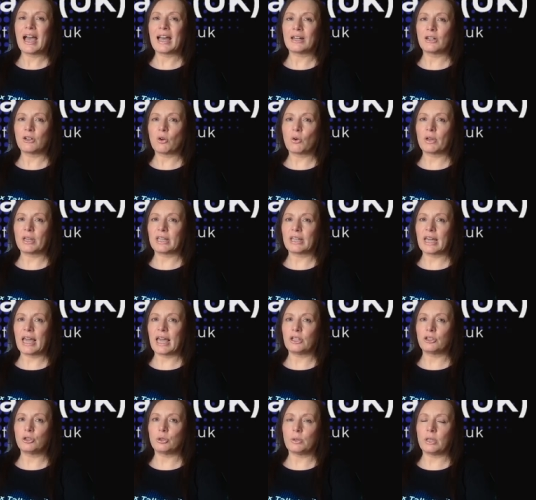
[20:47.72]
and not
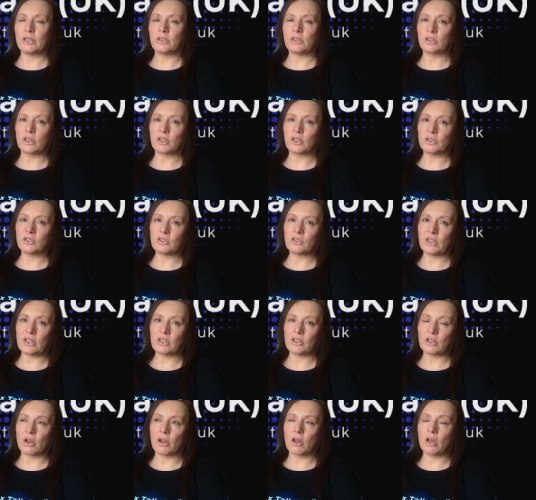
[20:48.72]
engage, you need to
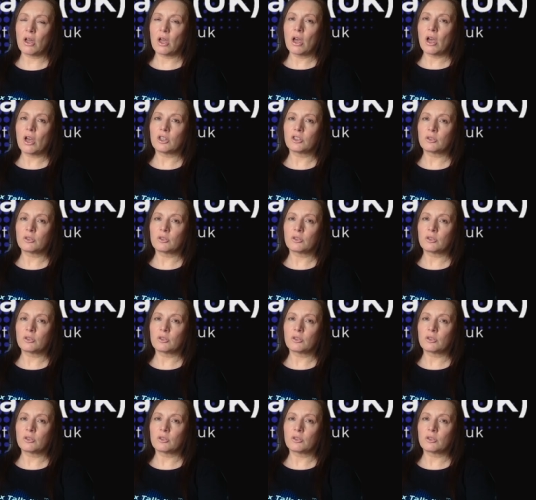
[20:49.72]
consider